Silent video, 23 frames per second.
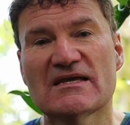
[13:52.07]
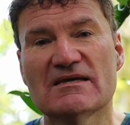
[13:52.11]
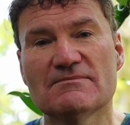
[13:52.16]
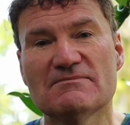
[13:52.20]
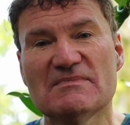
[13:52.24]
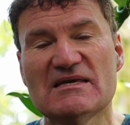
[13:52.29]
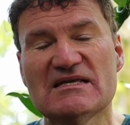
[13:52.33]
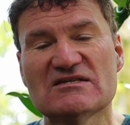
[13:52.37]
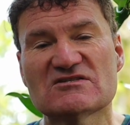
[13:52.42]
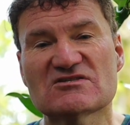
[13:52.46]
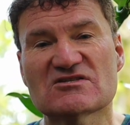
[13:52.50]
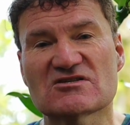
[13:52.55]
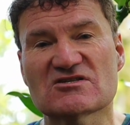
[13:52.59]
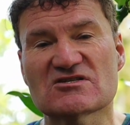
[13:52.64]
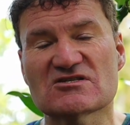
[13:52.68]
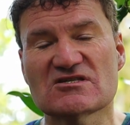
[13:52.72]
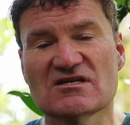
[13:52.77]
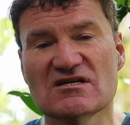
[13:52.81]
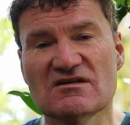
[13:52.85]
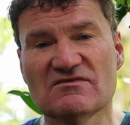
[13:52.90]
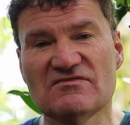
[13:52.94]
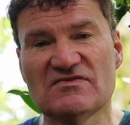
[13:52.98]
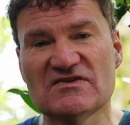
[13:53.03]
it means the
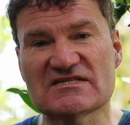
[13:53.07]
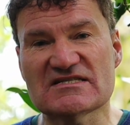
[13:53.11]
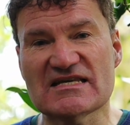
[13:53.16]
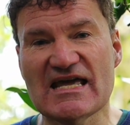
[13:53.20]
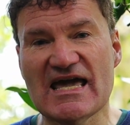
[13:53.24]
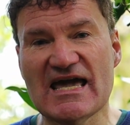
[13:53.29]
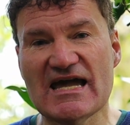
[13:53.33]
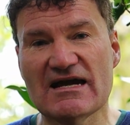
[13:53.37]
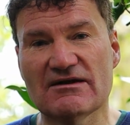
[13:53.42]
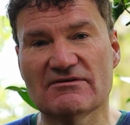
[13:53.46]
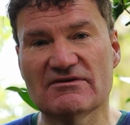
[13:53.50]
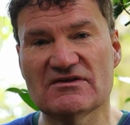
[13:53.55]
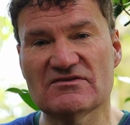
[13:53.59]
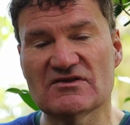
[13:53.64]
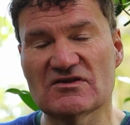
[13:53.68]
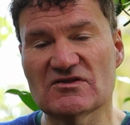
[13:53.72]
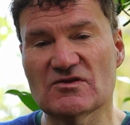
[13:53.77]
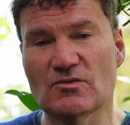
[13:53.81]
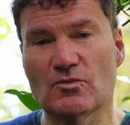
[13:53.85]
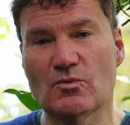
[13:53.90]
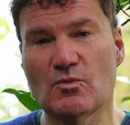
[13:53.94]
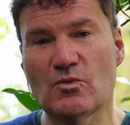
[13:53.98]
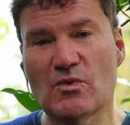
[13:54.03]
surface area
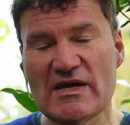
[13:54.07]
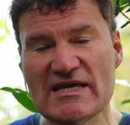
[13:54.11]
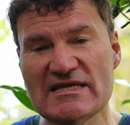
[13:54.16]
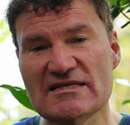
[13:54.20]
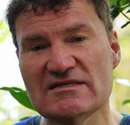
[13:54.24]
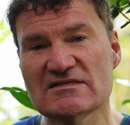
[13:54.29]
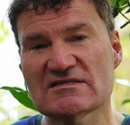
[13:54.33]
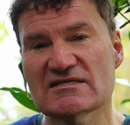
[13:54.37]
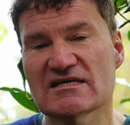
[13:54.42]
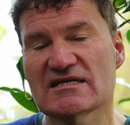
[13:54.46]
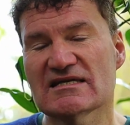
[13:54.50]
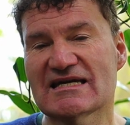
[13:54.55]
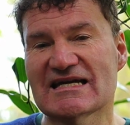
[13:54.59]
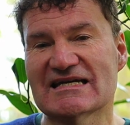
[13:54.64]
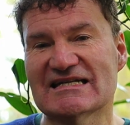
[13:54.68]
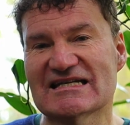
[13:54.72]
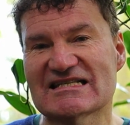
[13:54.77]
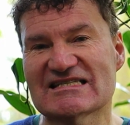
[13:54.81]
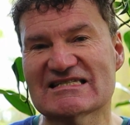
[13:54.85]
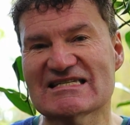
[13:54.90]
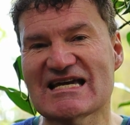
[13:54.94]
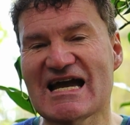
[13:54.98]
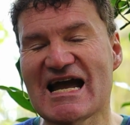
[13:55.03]
that the wind can
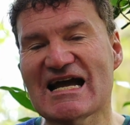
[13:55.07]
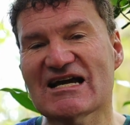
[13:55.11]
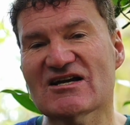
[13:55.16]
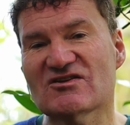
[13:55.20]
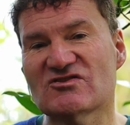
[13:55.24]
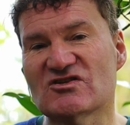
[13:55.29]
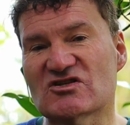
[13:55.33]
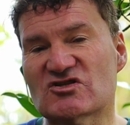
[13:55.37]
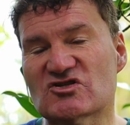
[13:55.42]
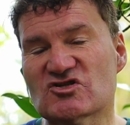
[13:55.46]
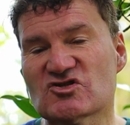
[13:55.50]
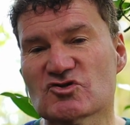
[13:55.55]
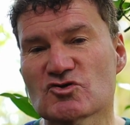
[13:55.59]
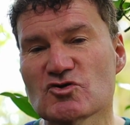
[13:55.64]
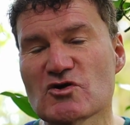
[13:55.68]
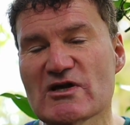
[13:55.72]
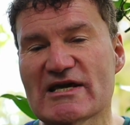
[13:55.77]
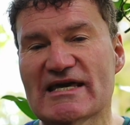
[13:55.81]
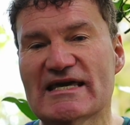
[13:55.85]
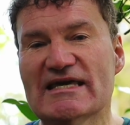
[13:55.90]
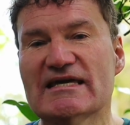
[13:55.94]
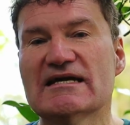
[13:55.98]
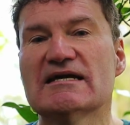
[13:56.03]
attack the
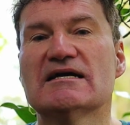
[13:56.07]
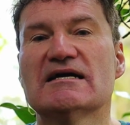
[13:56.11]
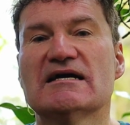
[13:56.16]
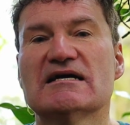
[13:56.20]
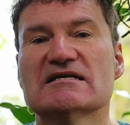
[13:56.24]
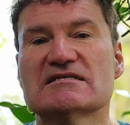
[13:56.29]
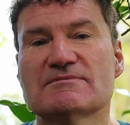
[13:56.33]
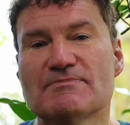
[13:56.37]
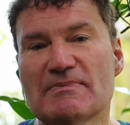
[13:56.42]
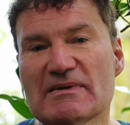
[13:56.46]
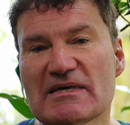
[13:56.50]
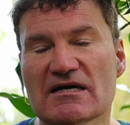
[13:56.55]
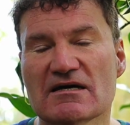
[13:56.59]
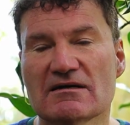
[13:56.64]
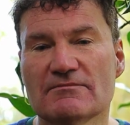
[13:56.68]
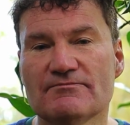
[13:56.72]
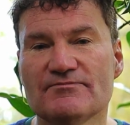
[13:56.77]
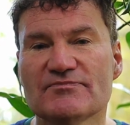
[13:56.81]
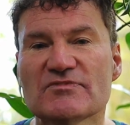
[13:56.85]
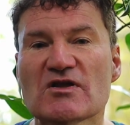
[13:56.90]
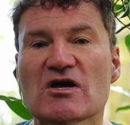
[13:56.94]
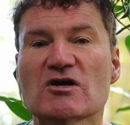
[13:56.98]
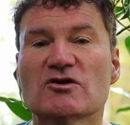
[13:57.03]
tree has
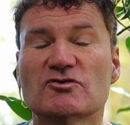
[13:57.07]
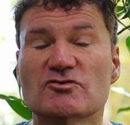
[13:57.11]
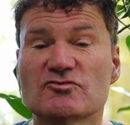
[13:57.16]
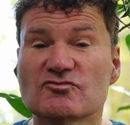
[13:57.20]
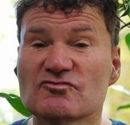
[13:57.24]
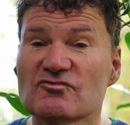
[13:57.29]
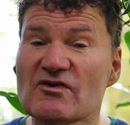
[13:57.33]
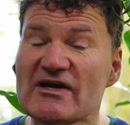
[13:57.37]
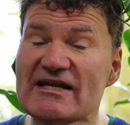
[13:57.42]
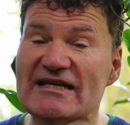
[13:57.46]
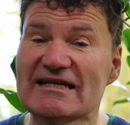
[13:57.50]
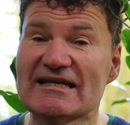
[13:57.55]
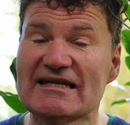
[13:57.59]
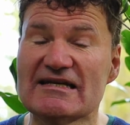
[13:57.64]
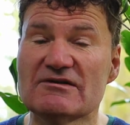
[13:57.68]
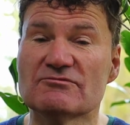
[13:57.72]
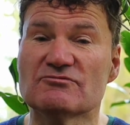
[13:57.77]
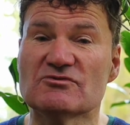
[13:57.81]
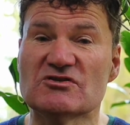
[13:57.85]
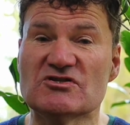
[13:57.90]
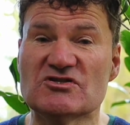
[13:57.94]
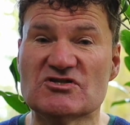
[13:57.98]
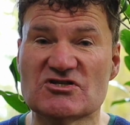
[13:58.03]
become
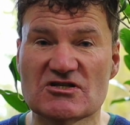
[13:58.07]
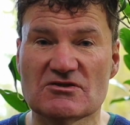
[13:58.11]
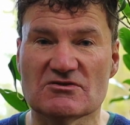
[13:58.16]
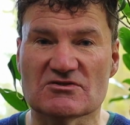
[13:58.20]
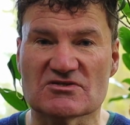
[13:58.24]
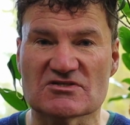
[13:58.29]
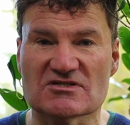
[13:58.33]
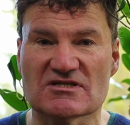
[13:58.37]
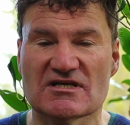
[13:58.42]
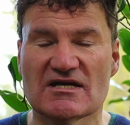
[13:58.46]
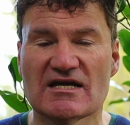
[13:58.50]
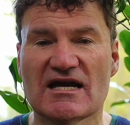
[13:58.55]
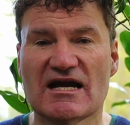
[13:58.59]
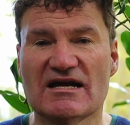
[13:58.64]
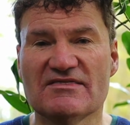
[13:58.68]
greatly reduced,